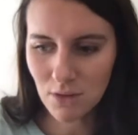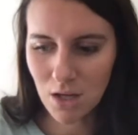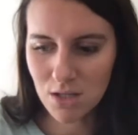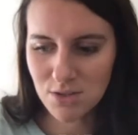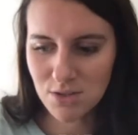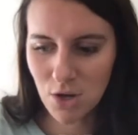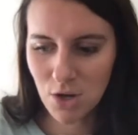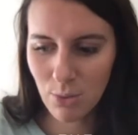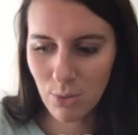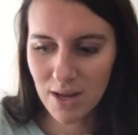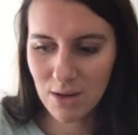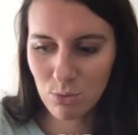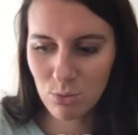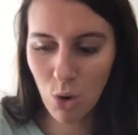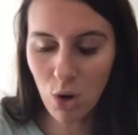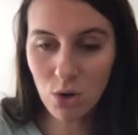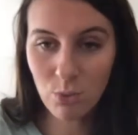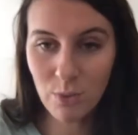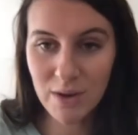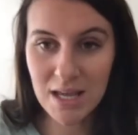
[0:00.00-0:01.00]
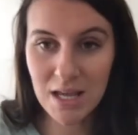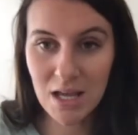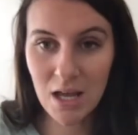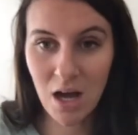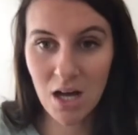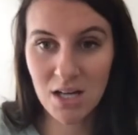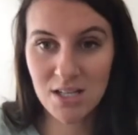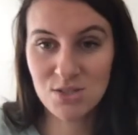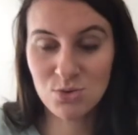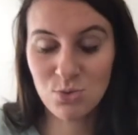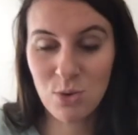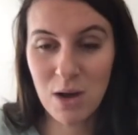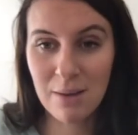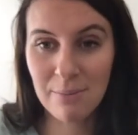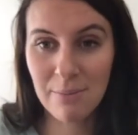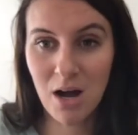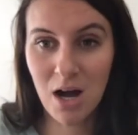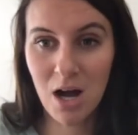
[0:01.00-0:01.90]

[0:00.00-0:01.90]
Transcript: so in 1 week, I swam